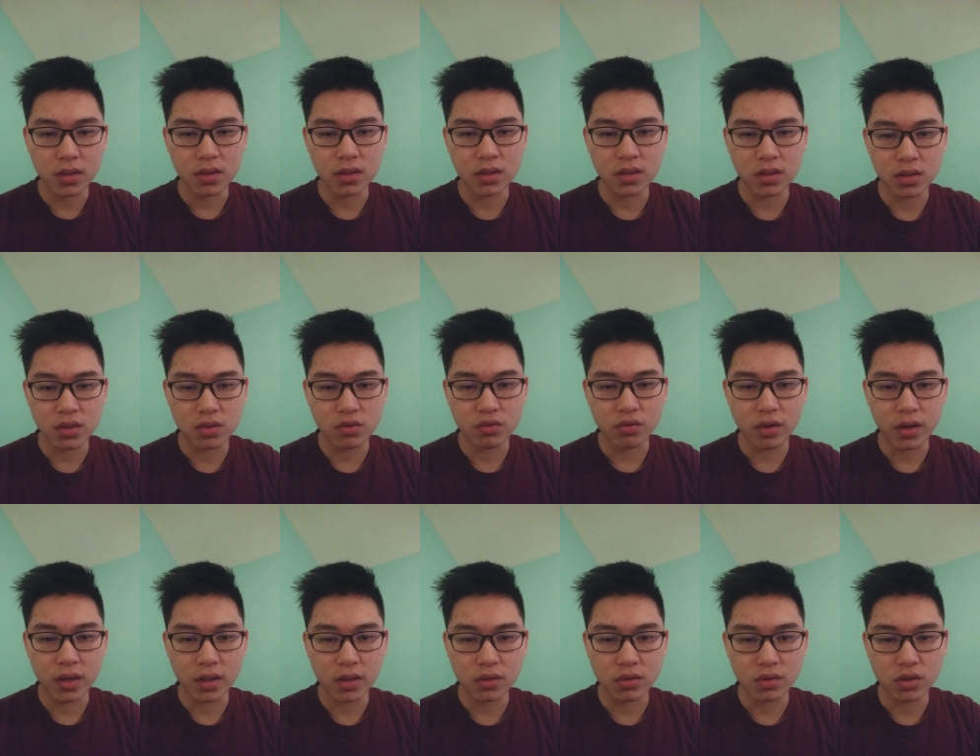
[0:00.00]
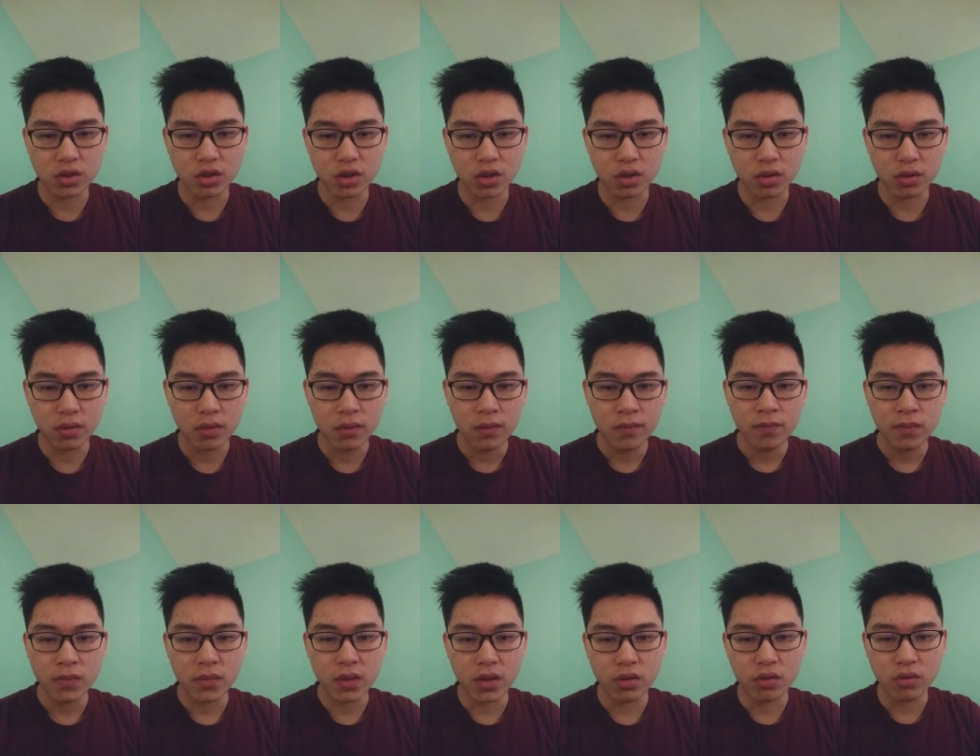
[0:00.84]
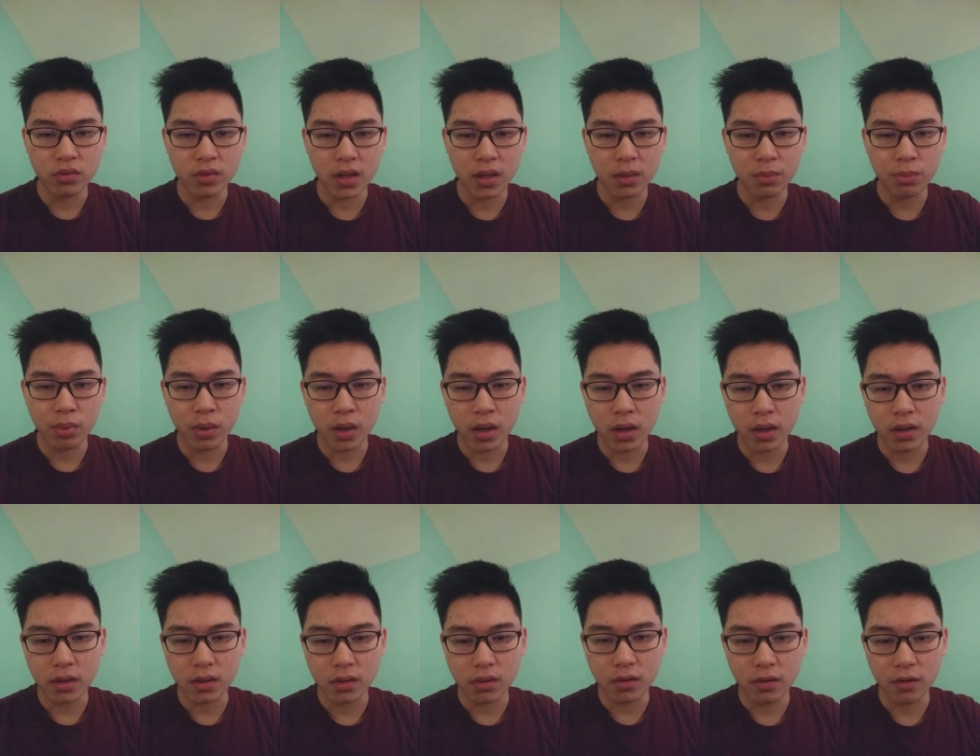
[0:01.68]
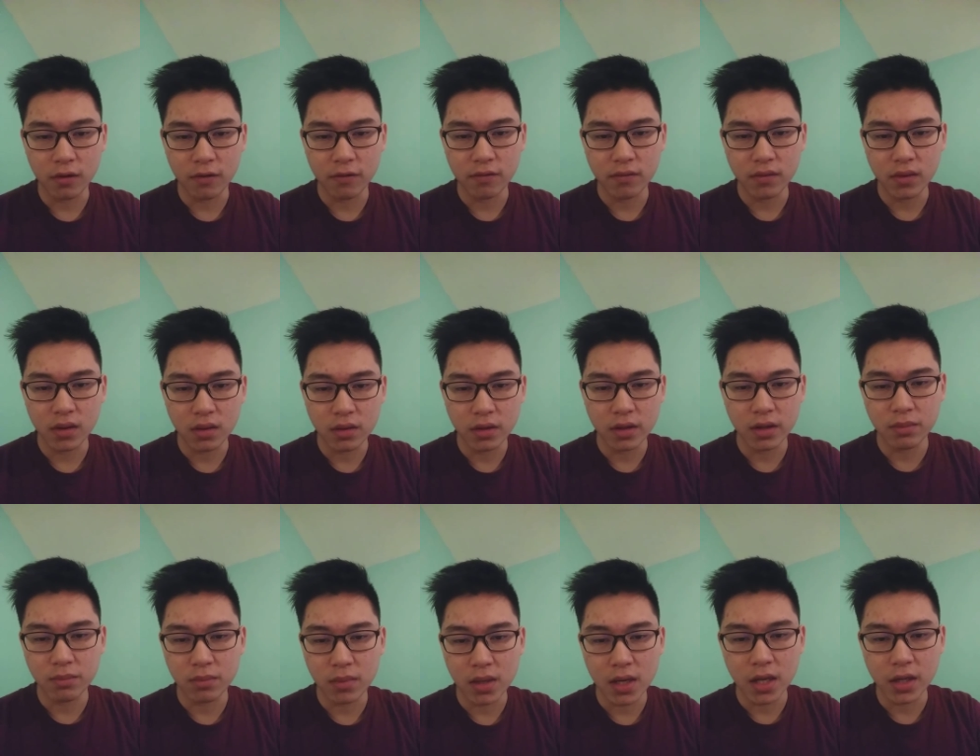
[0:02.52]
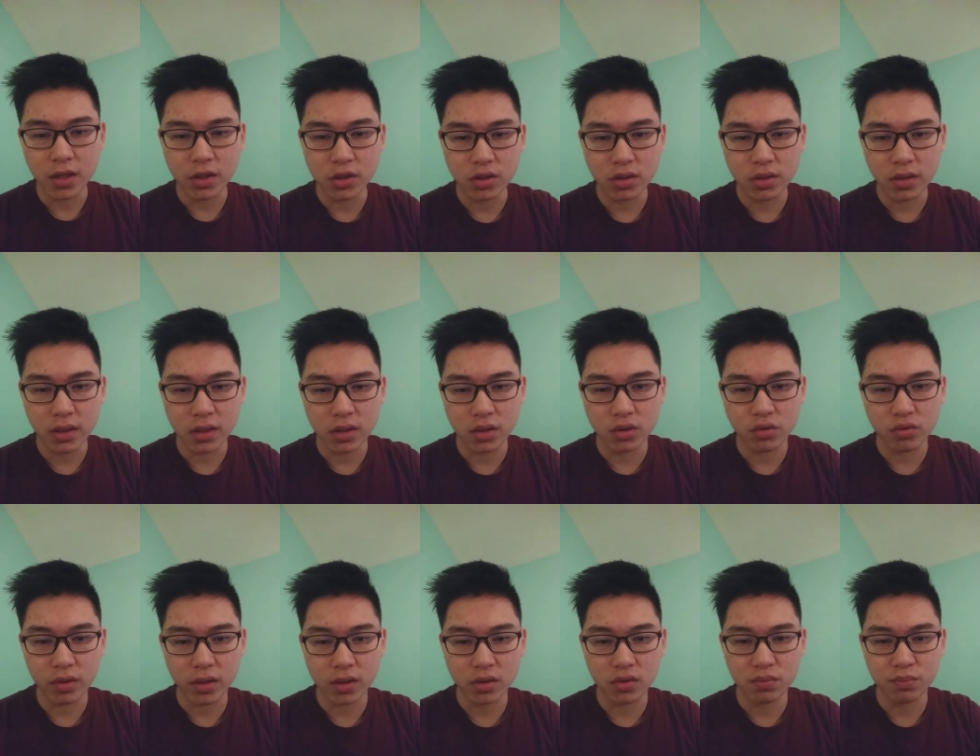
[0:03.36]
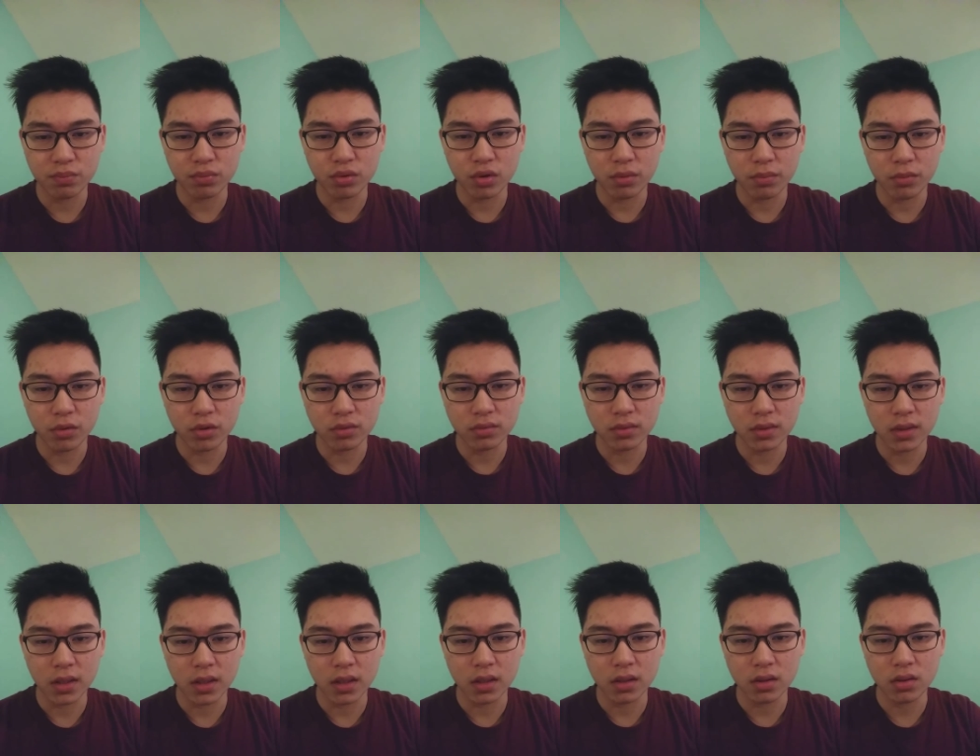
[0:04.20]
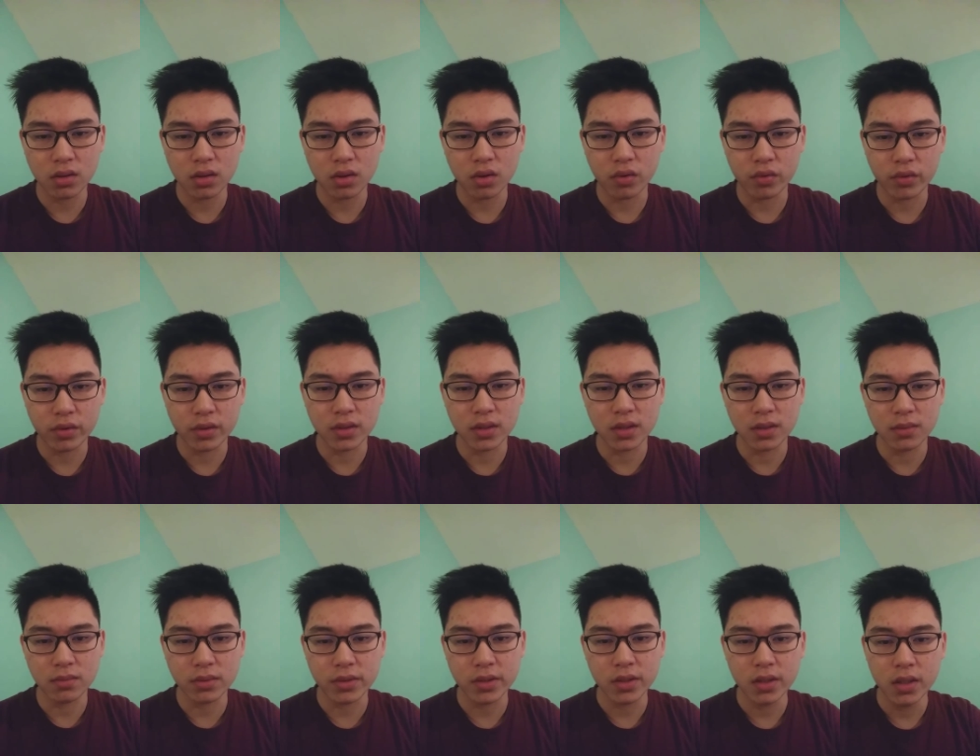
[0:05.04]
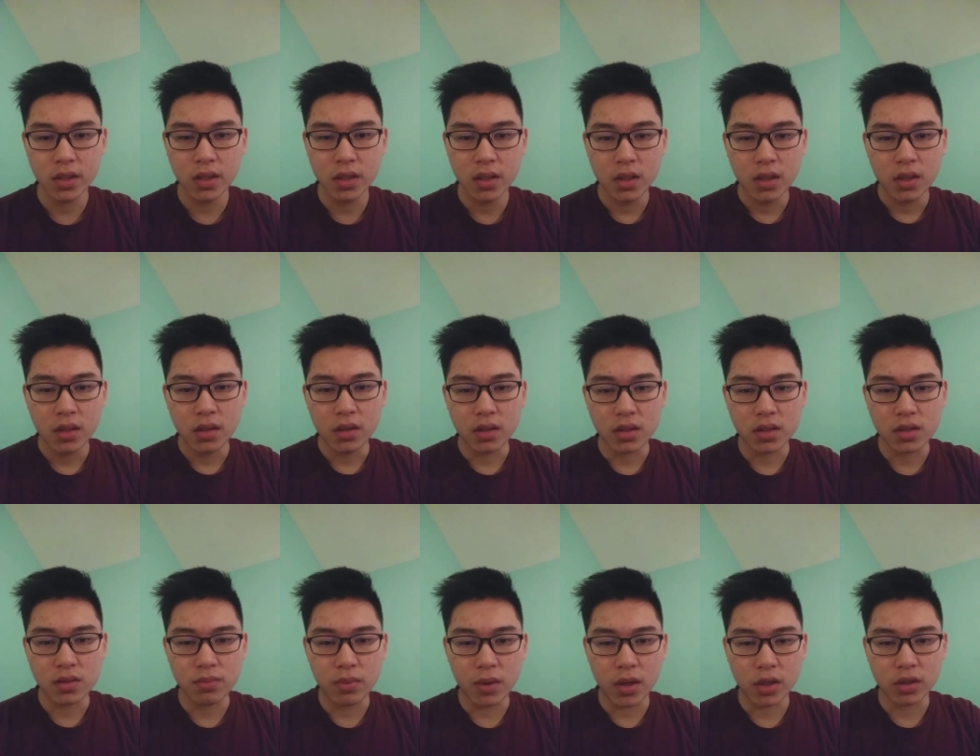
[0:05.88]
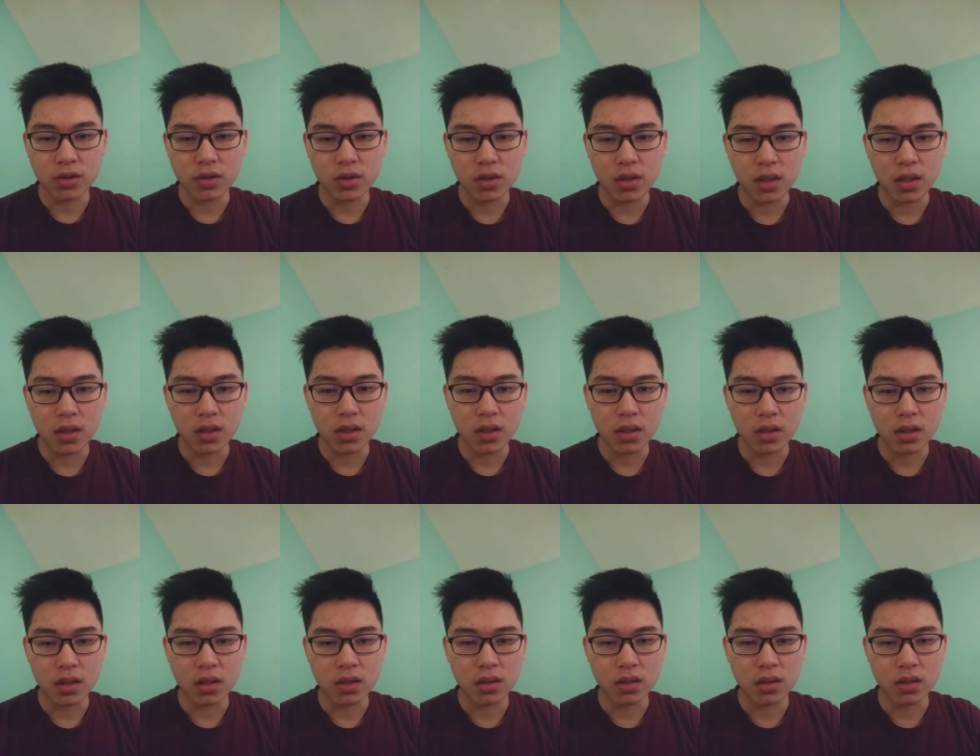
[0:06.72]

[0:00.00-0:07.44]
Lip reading: as it's trying to show the unique part of in Malaysia and try to promote the tourisms, especially